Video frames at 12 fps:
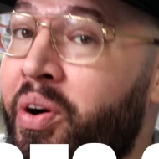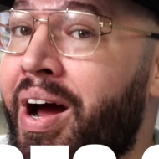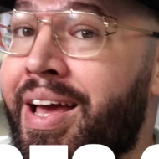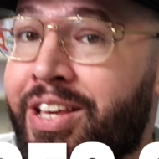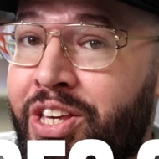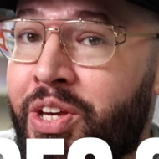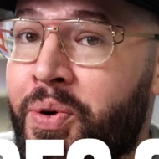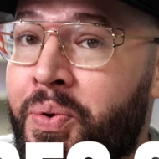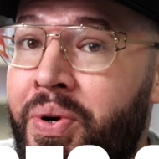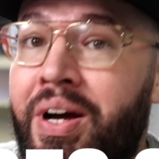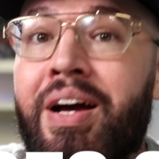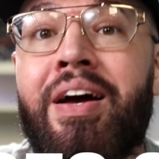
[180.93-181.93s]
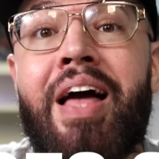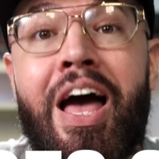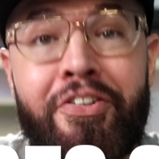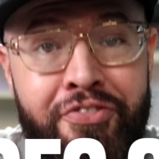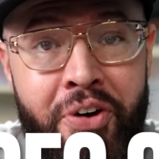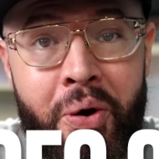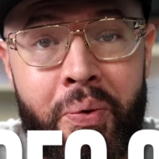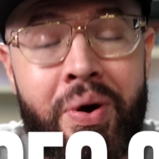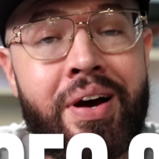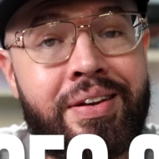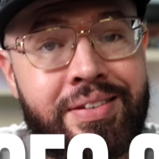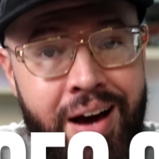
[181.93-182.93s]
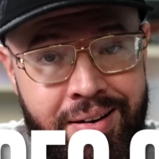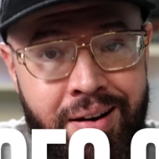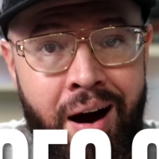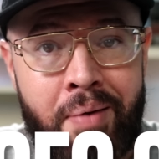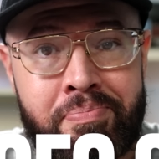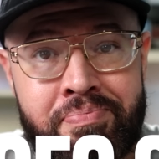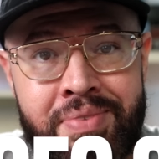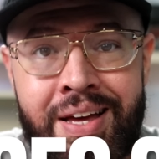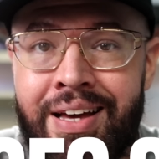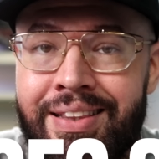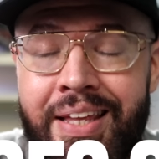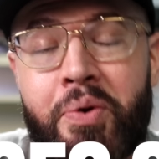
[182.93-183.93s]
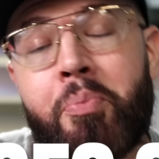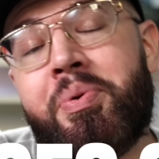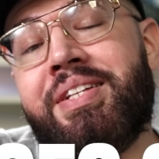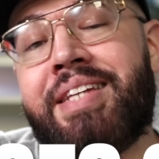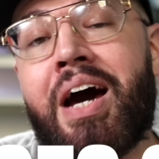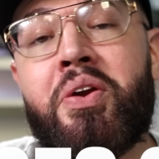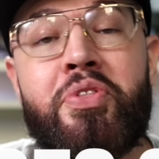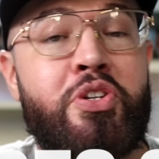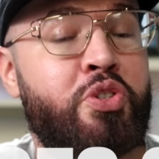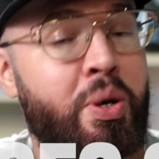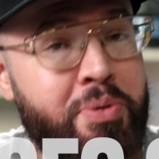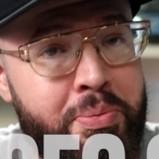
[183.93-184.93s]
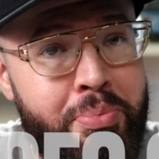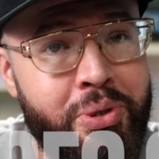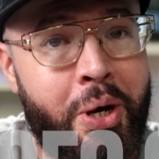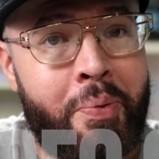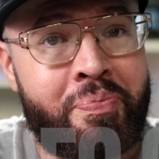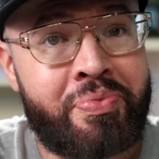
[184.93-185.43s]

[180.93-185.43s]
R I Q F O dot com. Link will be down in the description below.